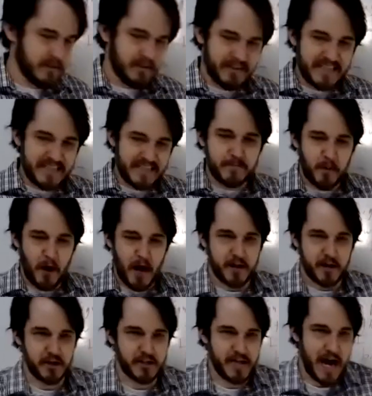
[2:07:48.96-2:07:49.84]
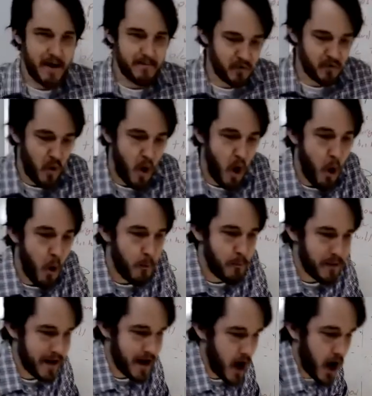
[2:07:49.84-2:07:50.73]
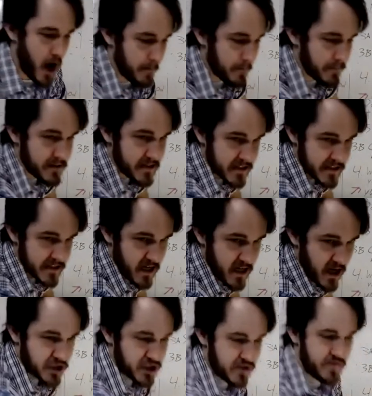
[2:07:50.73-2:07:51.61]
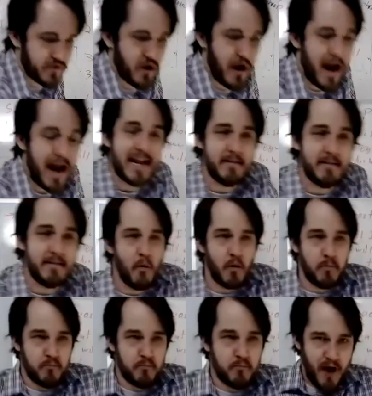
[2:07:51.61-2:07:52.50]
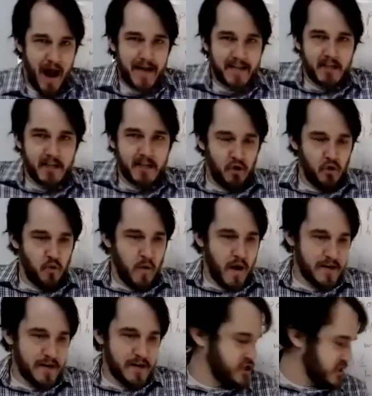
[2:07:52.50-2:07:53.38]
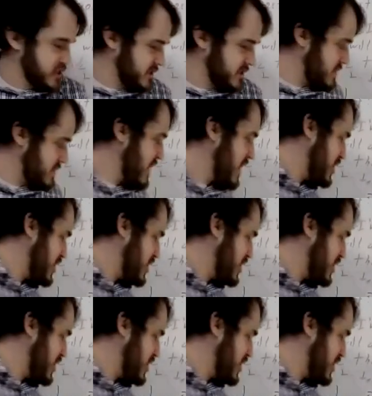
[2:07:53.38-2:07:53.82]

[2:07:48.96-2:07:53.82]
this is probably a good time to open up discussion for any more practical questions,